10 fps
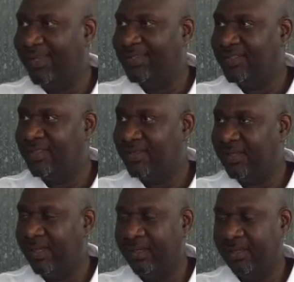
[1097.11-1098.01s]
That's mm -hmm. the
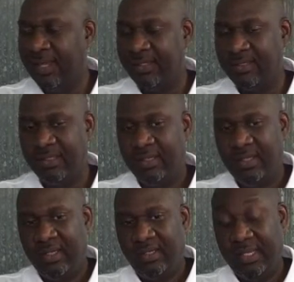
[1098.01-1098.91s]
mm-hmm. thing that,
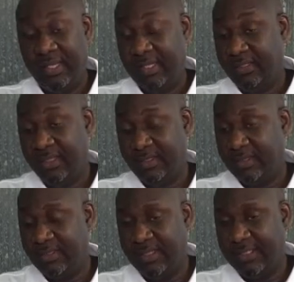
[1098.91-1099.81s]
that gets
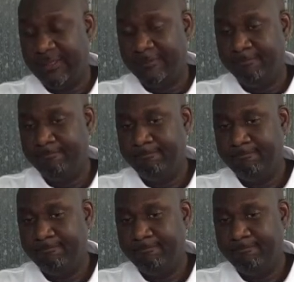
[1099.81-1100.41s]
us um,